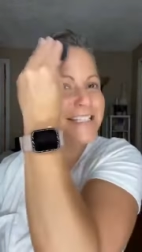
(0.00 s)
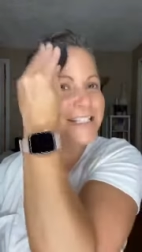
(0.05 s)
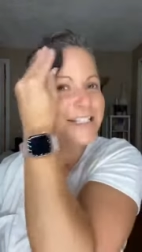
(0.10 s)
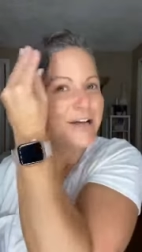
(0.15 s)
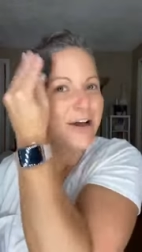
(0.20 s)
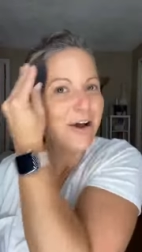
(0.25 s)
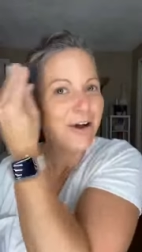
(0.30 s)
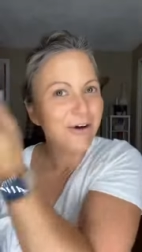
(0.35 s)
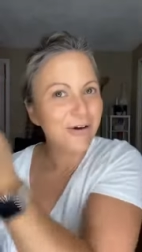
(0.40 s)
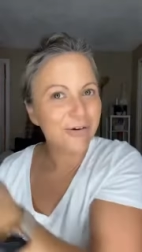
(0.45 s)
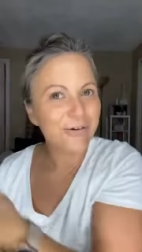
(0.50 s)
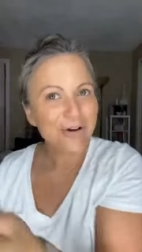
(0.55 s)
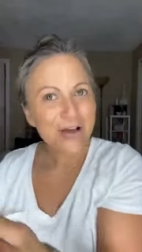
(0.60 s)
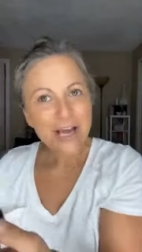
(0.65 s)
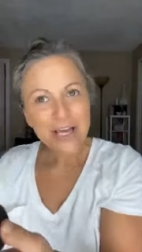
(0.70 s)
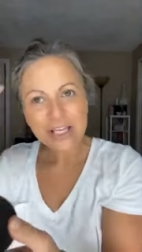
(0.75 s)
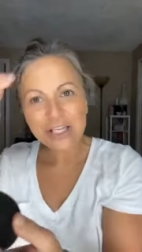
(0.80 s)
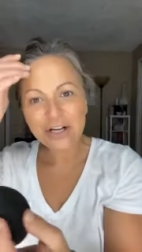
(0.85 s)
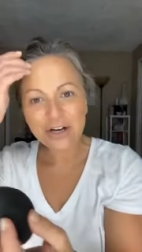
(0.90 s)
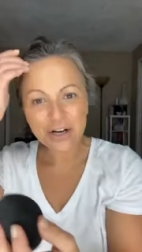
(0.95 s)
So
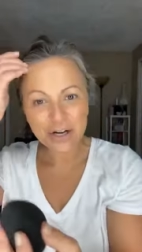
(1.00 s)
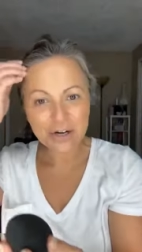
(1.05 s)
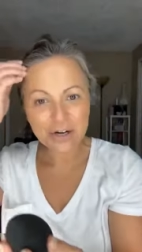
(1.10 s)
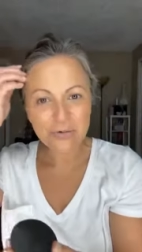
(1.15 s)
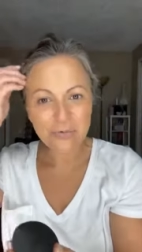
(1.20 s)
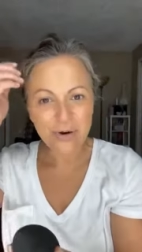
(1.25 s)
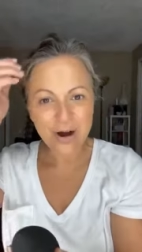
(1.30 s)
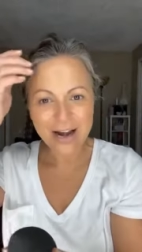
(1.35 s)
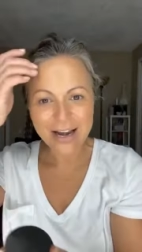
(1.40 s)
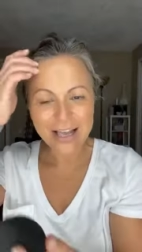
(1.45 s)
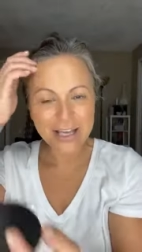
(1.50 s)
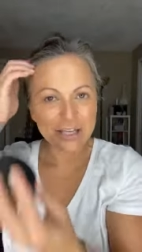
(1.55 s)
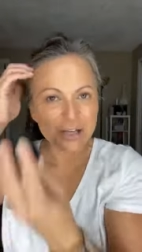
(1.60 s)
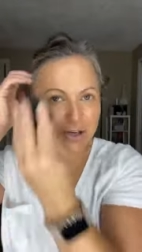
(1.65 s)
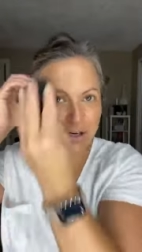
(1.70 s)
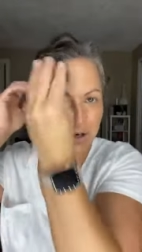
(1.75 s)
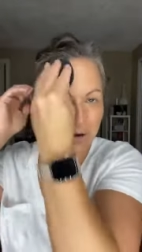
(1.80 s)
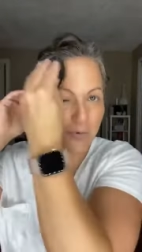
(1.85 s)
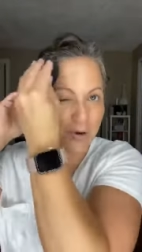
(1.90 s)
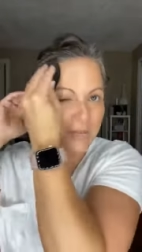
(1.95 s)
you're going to want it. You're
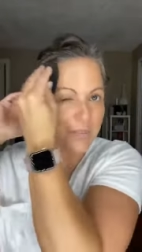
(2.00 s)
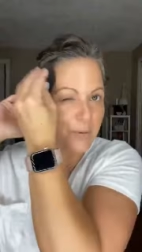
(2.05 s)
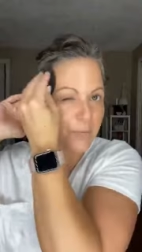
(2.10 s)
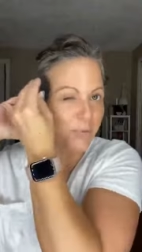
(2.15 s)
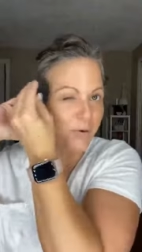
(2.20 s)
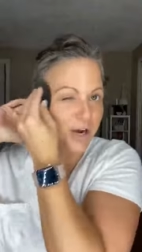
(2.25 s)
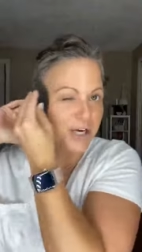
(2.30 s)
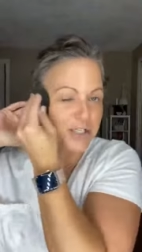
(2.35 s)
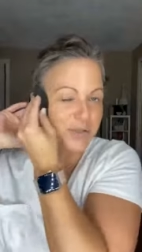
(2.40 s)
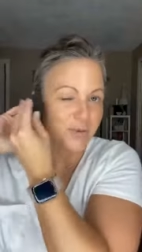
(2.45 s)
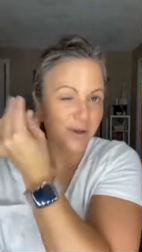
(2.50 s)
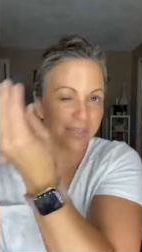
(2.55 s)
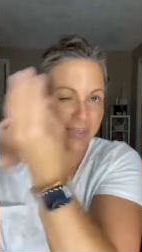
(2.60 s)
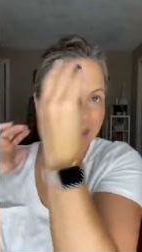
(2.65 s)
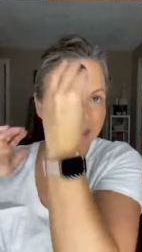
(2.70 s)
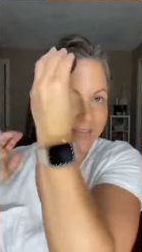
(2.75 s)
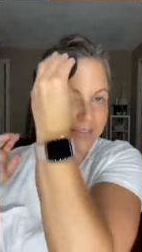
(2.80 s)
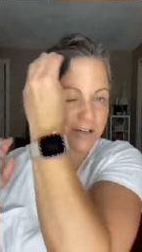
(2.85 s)
going to want the brush with it.